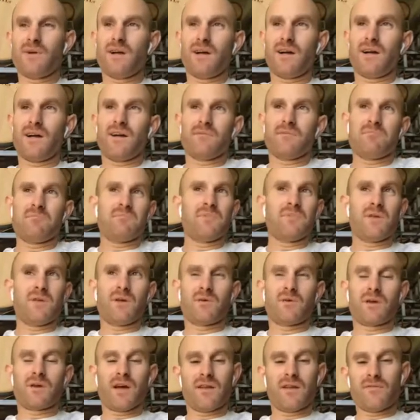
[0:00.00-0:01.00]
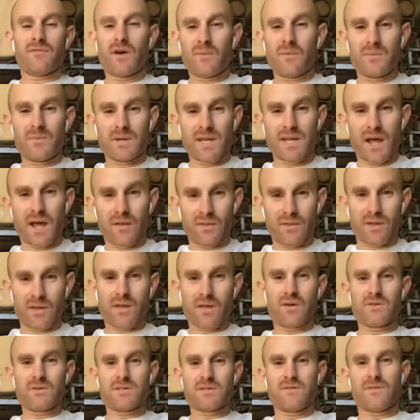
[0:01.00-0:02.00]
kind of up and down the
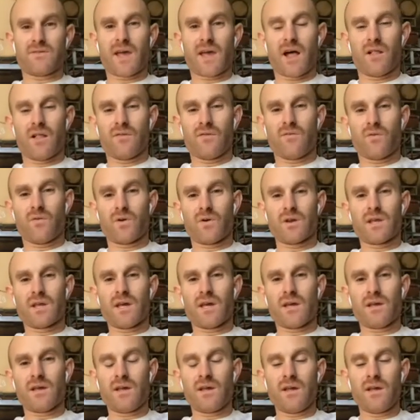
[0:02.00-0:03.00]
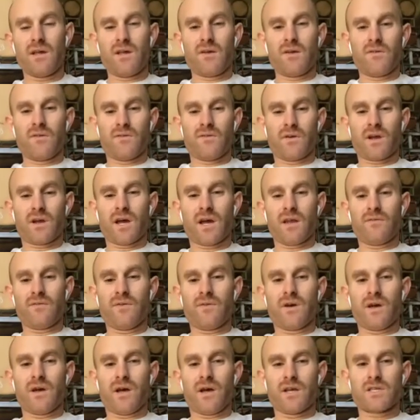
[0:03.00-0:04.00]
coast of California, for kind of
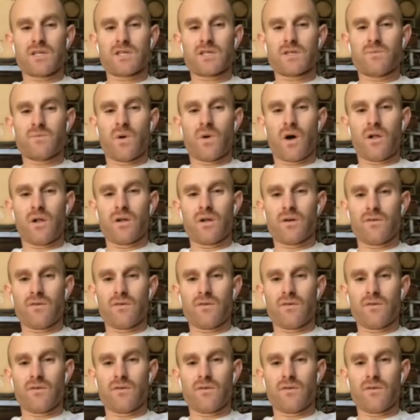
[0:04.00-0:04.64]
a smaller